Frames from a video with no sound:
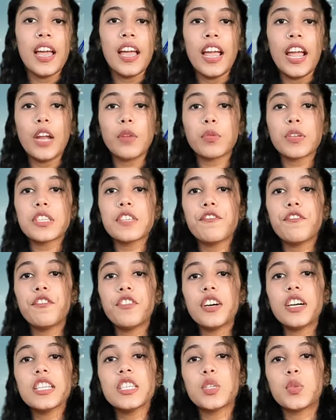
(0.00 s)
It was the
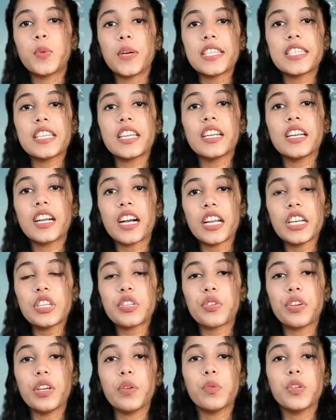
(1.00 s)
first Western
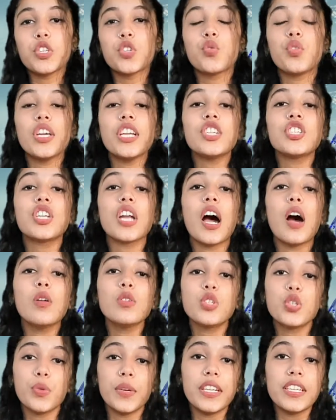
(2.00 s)
country which reached
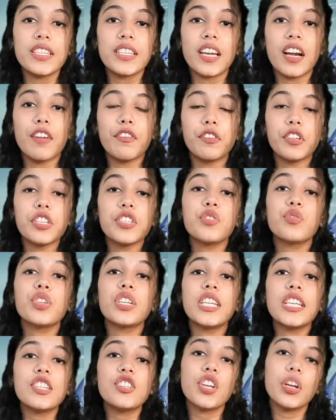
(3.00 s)
out to India for a
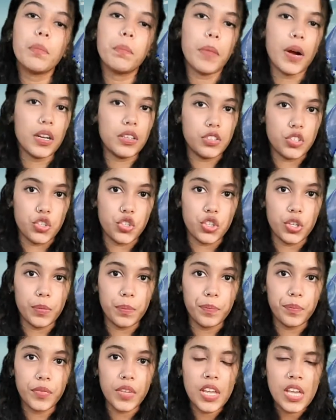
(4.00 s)
strategic partnership.
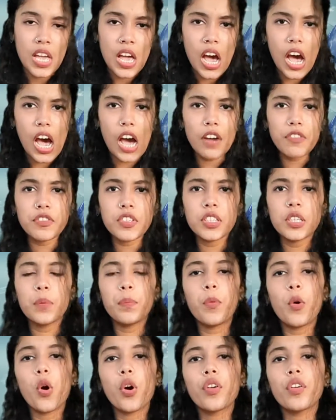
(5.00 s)
After the
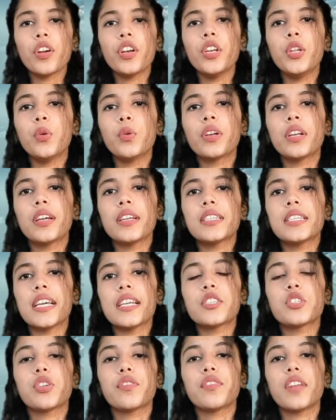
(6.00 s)
Pokhran nuclear
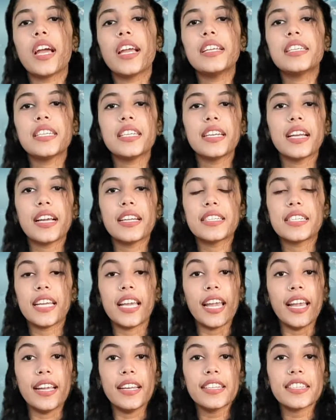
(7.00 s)
test of
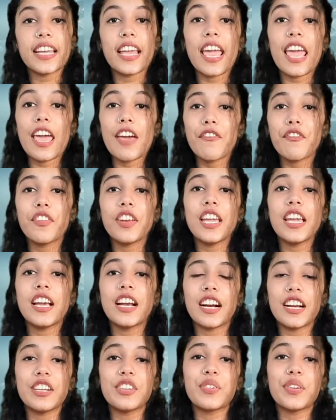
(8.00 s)
1998, every
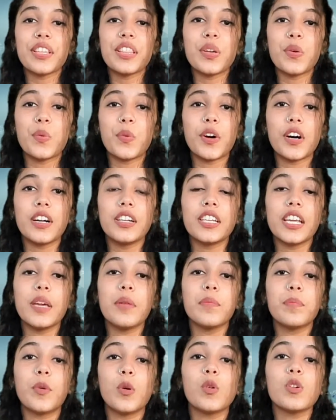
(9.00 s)
country in the world
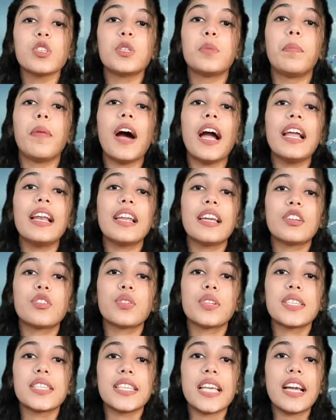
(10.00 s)
imposed
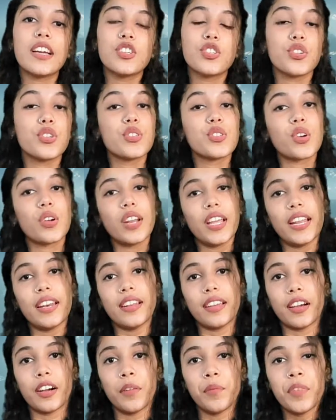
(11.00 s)
bilateral sanctions on
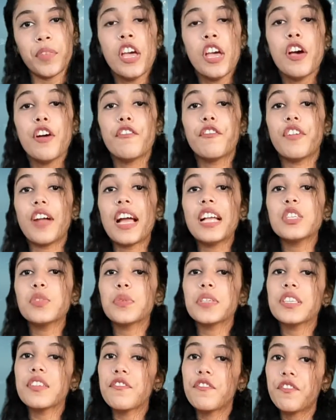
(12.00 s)
India. France
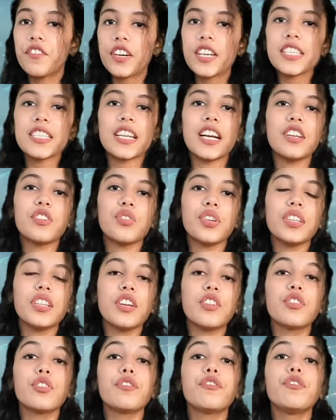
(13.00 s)
was the first country
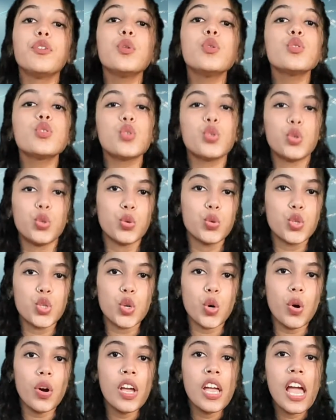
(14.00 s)
that refused to do
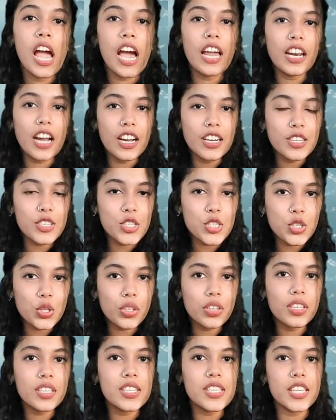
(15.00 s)
so and
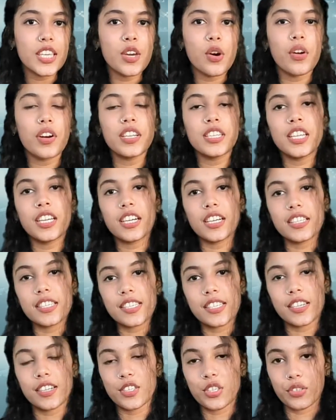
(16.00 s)
understood the security
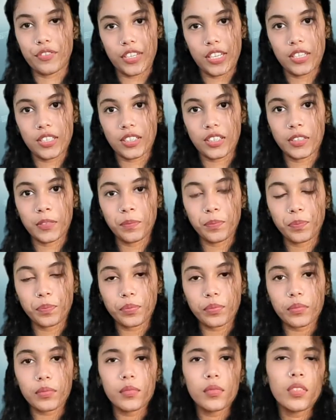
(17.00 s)
concerns of India.
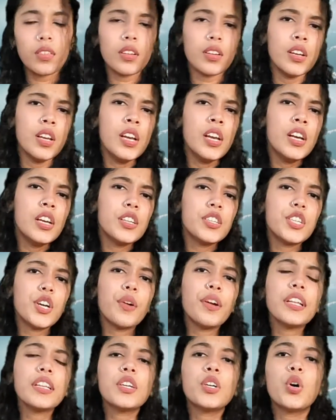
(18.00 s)

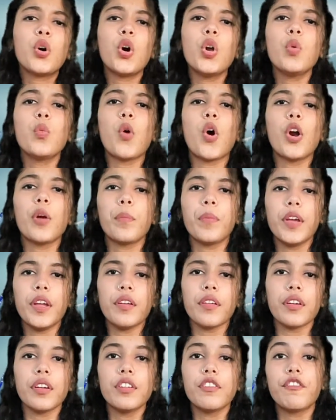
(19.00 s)
During the Cold War
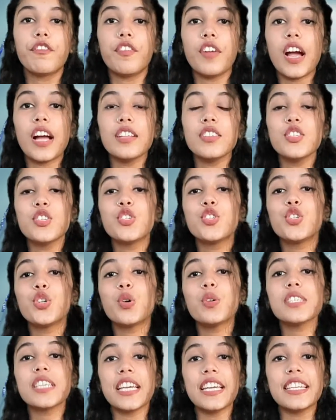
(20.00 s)
period, France
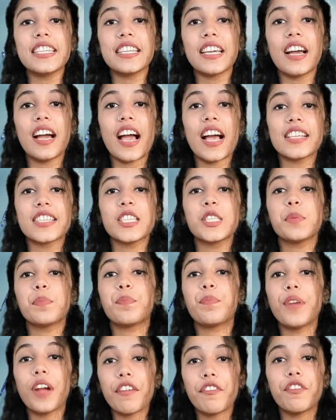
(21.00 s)
chose India as its
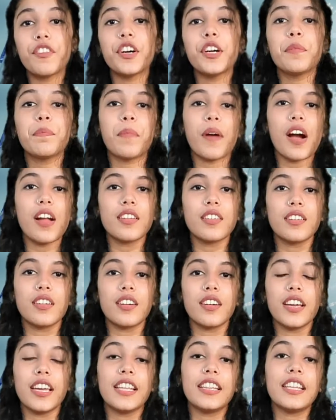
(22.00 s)
preferred
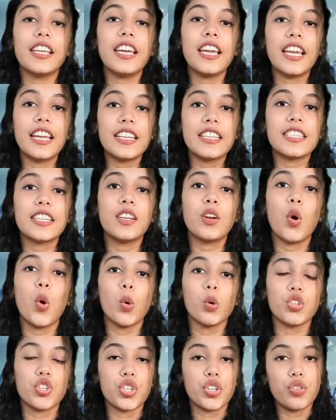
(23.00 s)
partner in the Indian
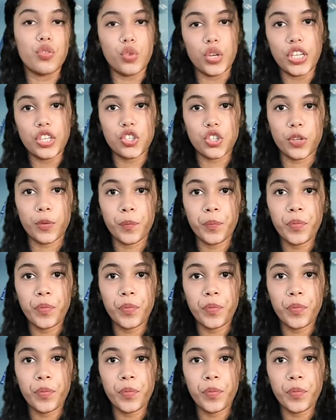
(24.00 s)
Ocean region.